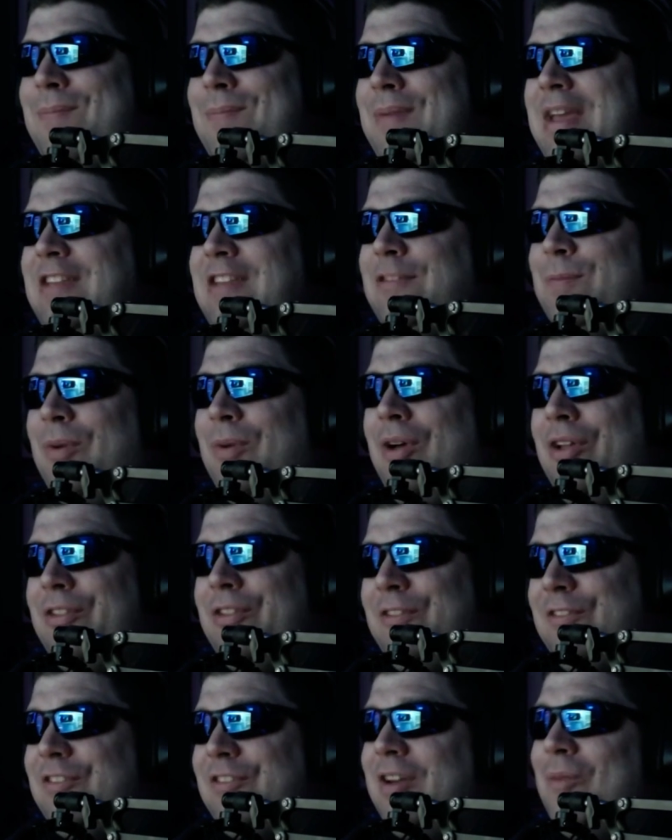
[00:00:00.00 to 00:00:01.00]
baseball
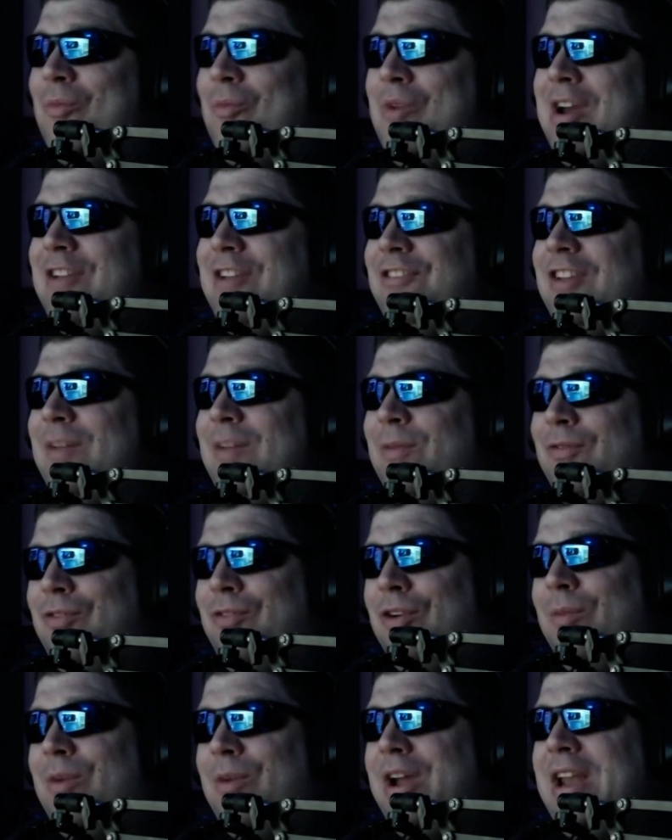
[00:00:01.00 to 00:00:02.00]
in some way, shape, or
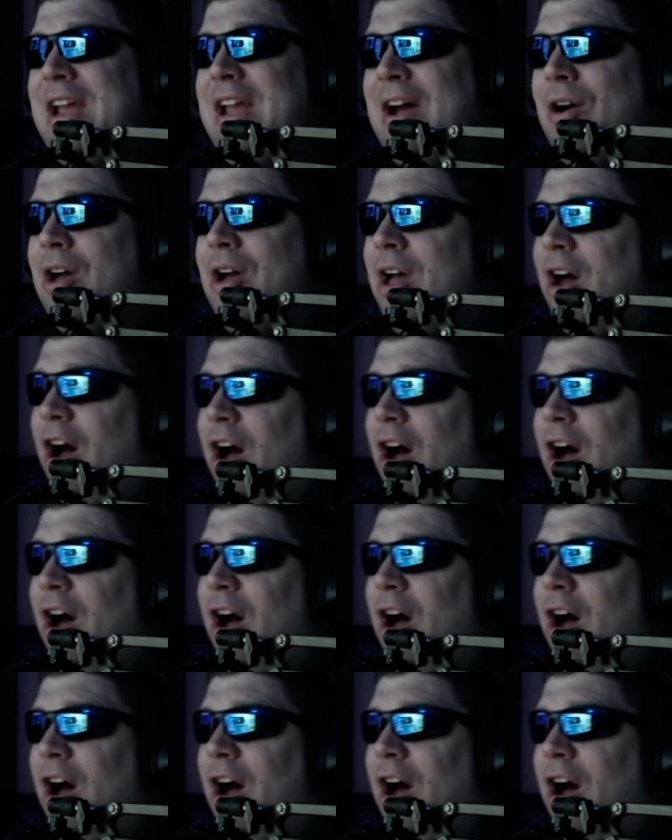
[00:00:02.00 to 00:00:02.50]
form right now.